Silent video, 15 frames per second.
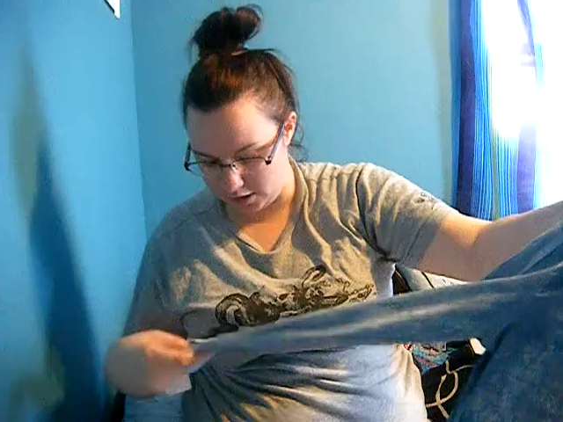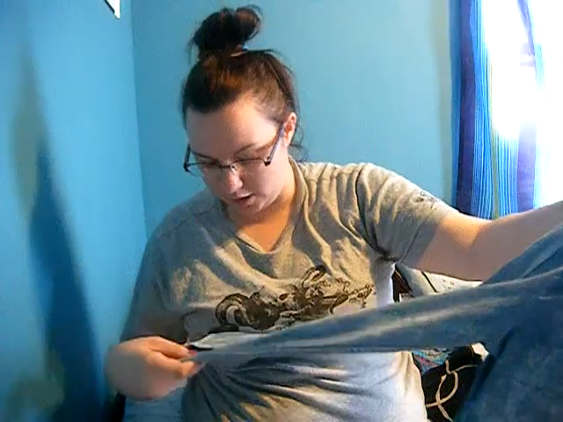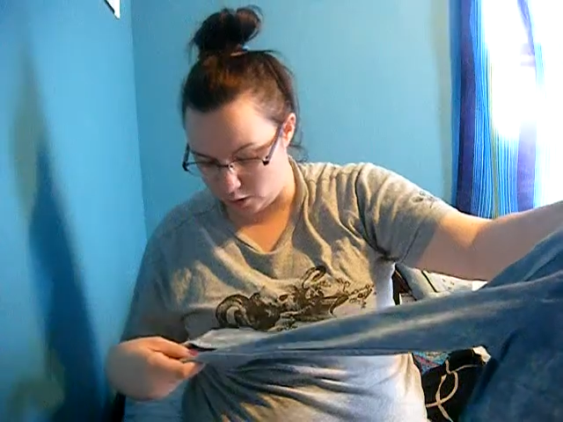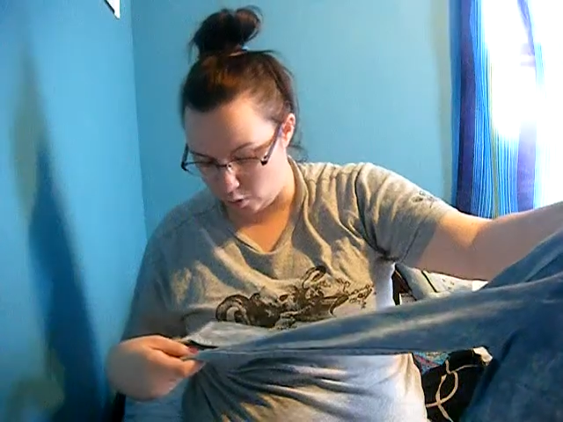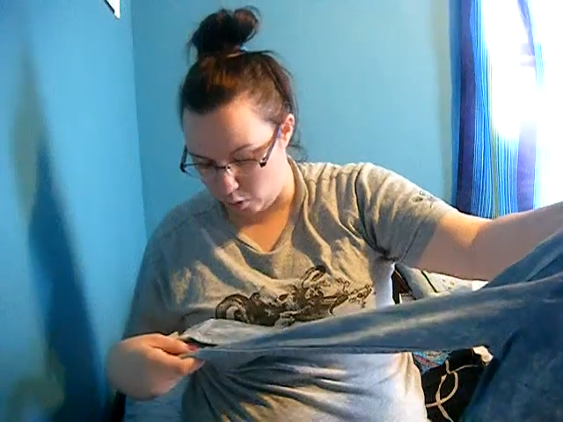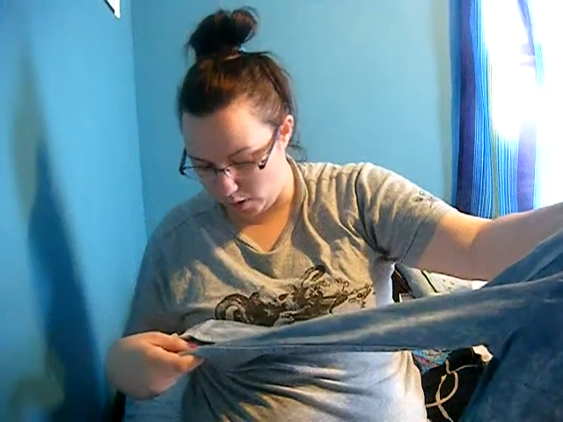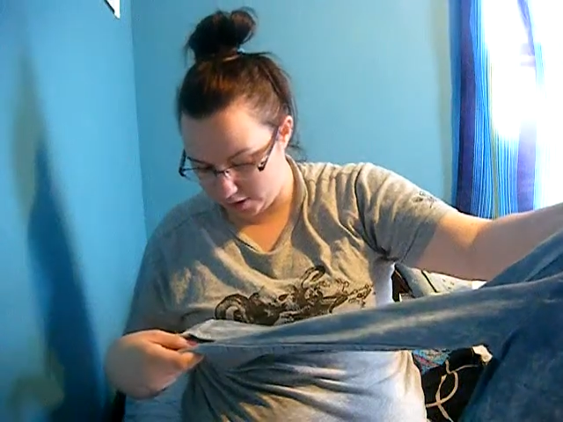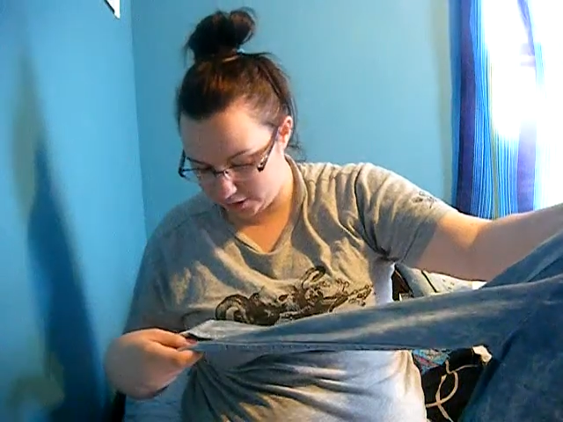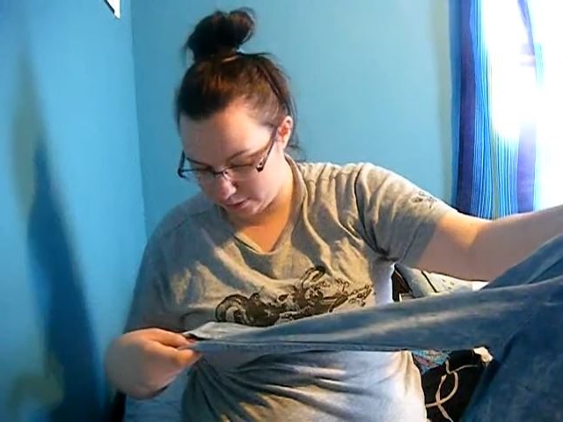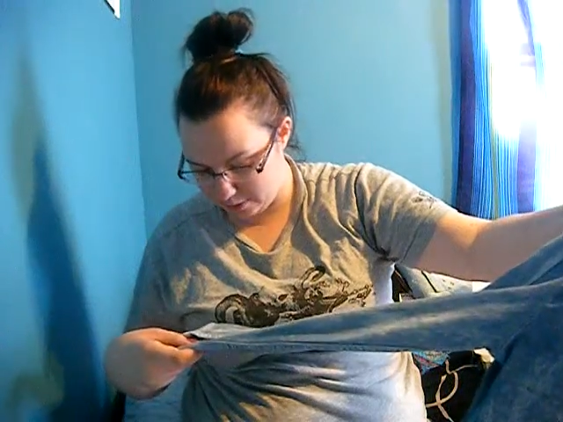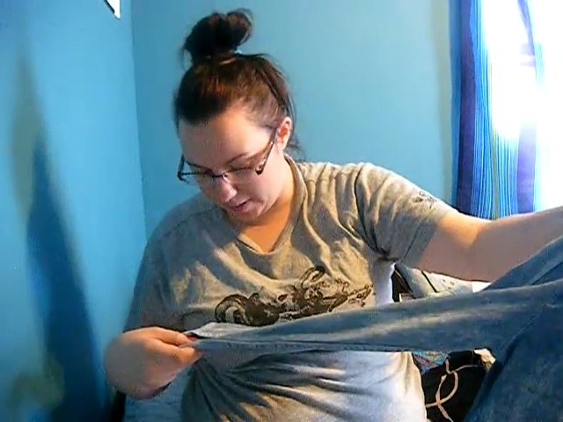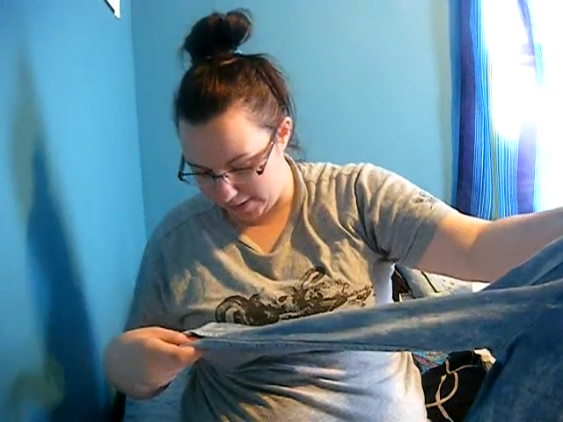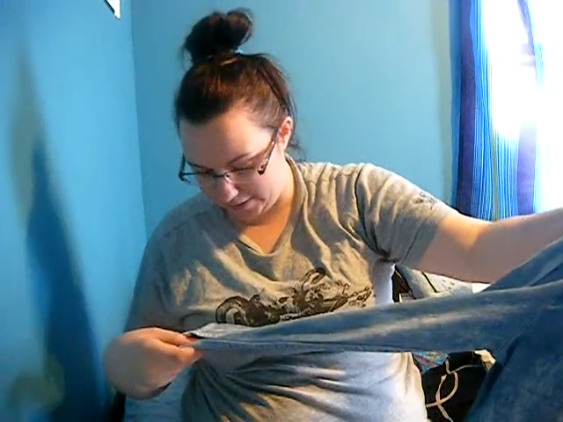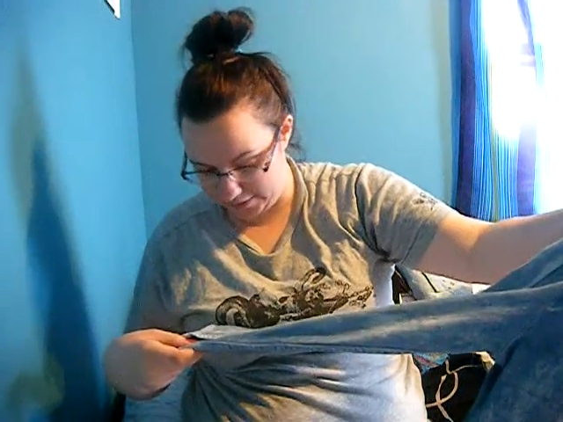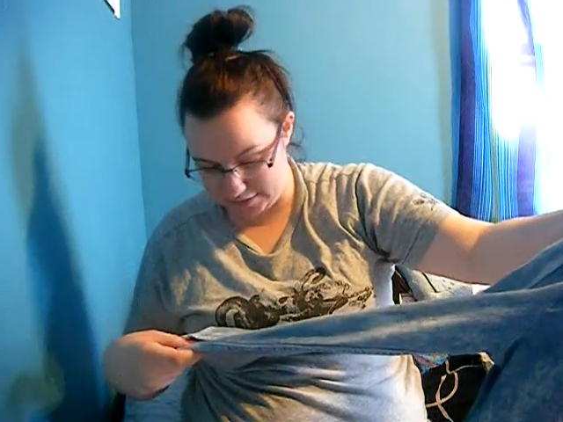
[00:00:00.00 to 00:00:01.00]
Like, white
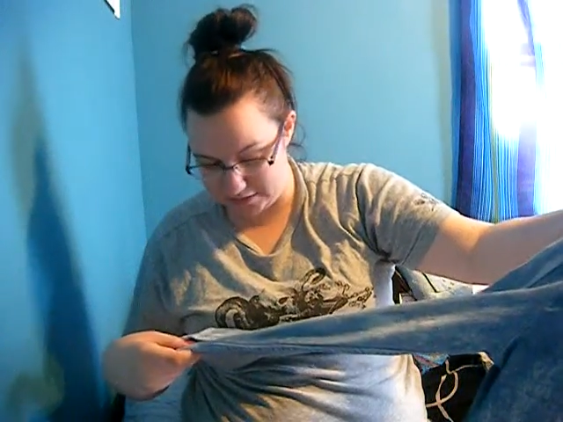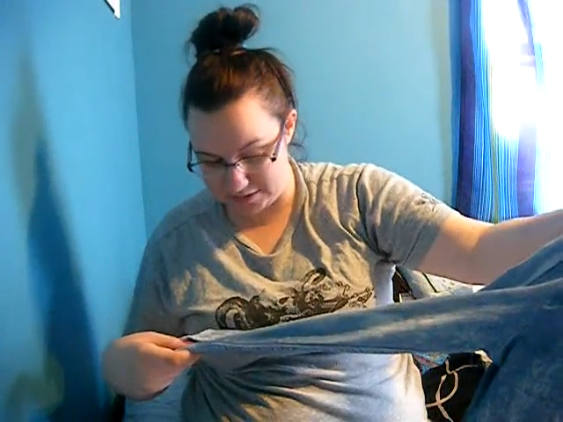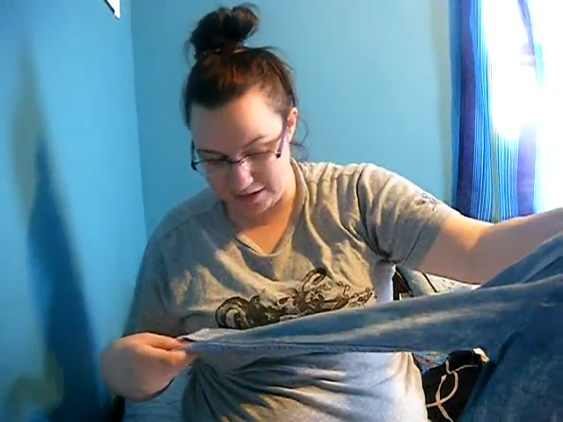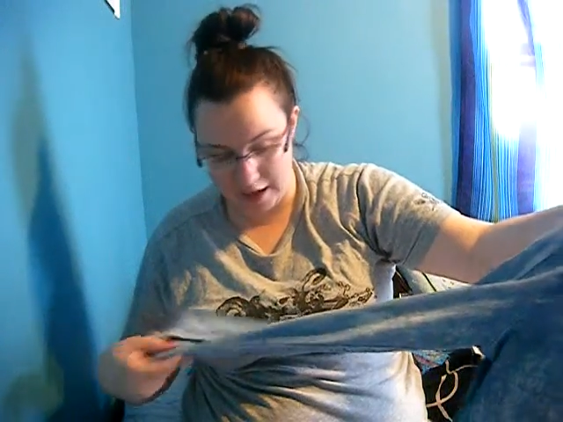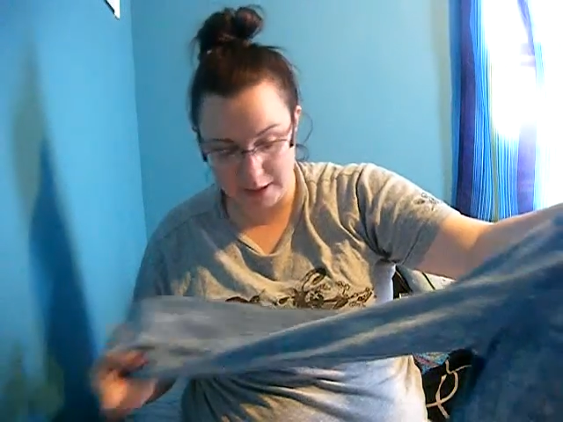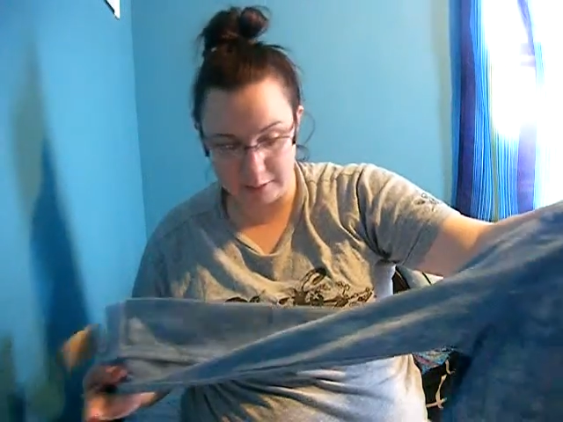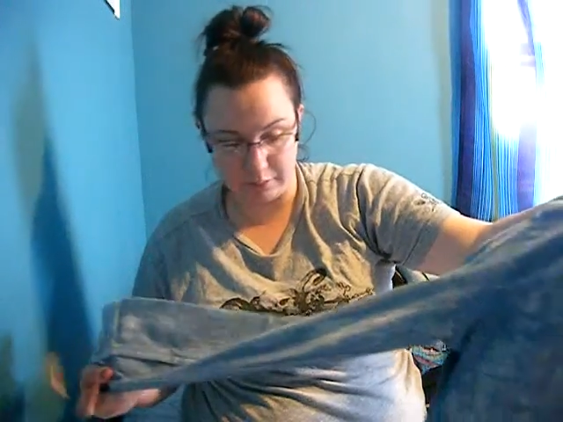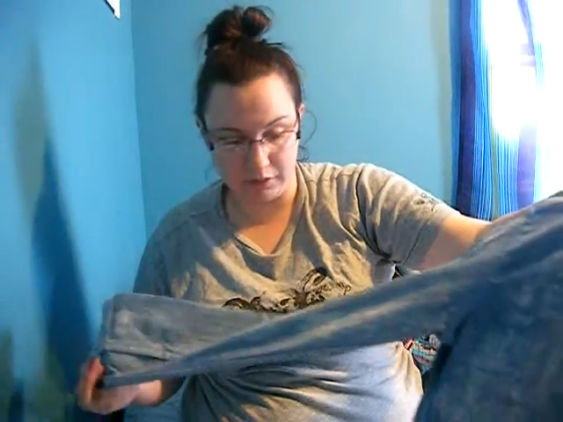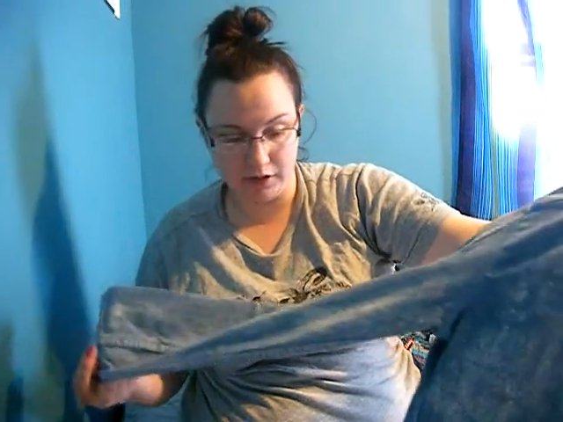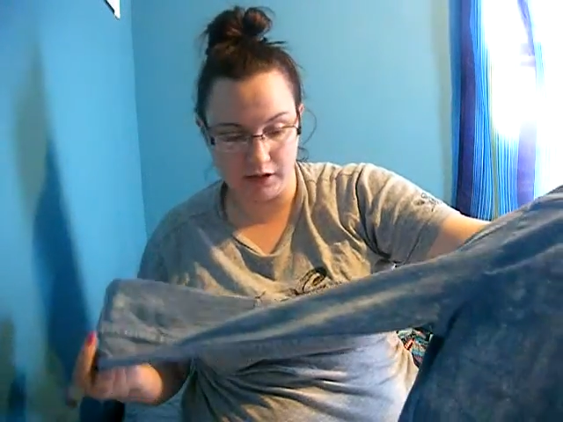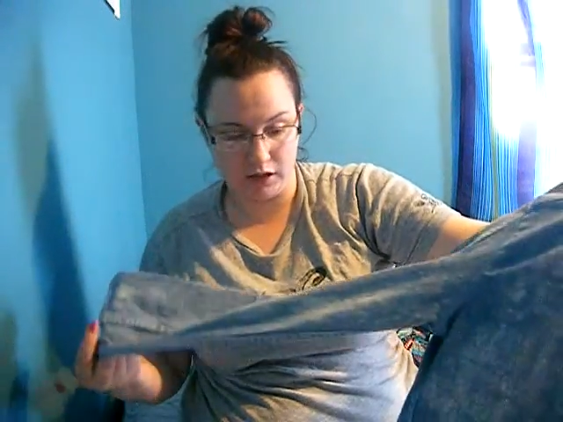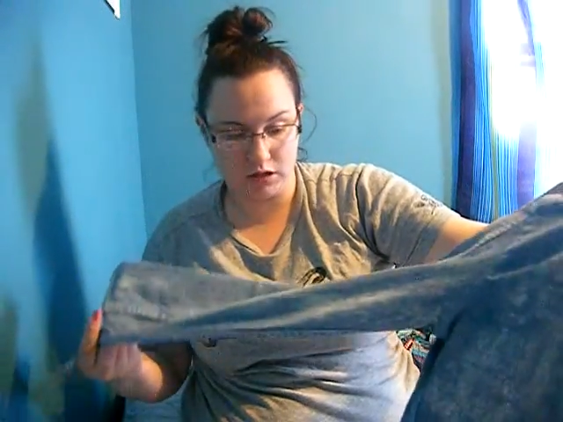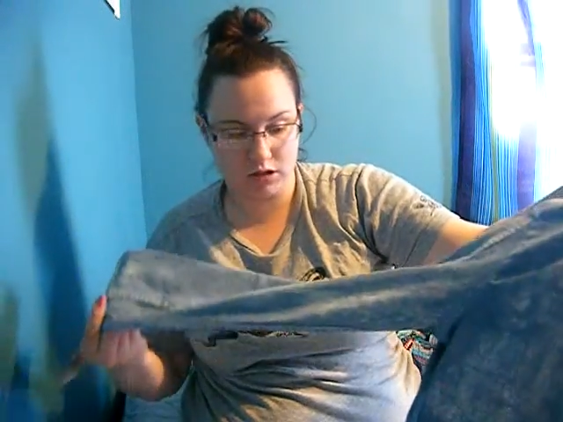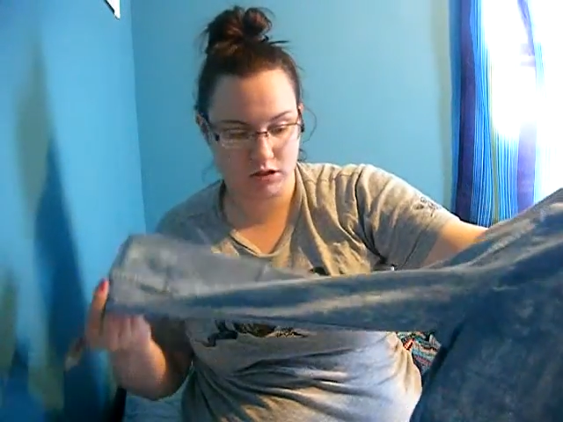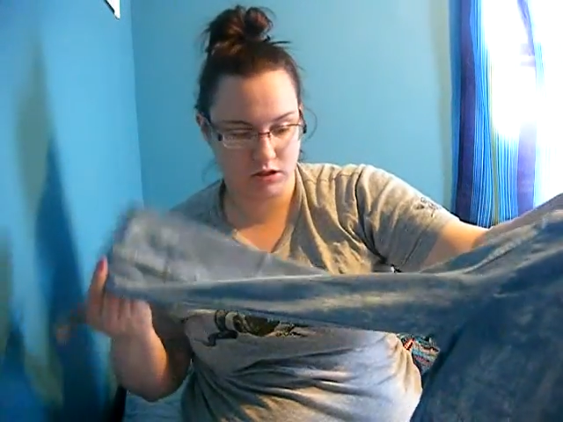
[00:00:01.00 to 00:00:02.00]
paint. It's not
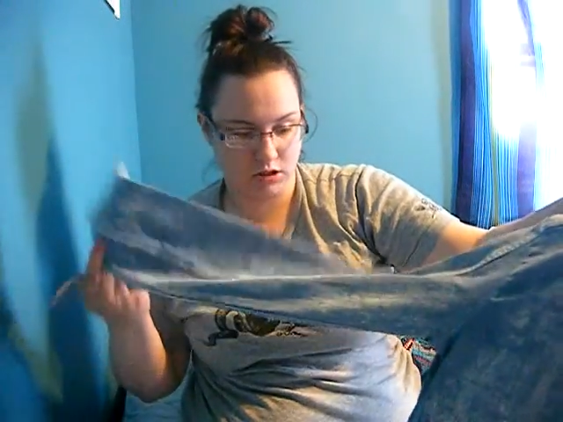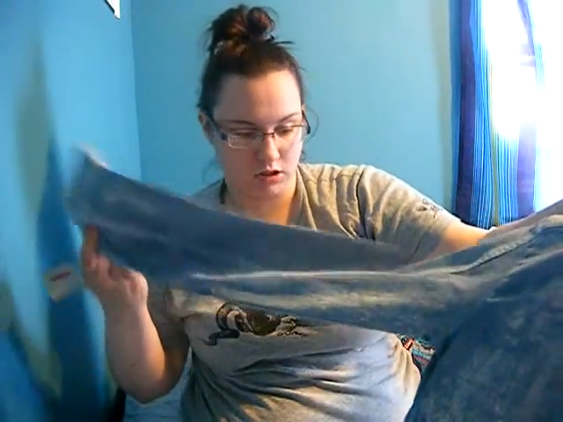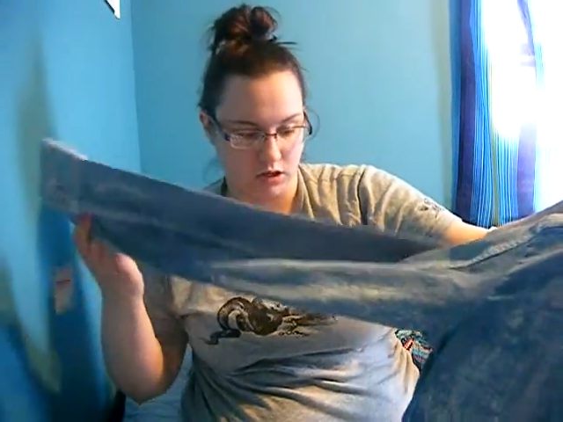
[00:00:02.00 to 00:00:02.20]
bleached.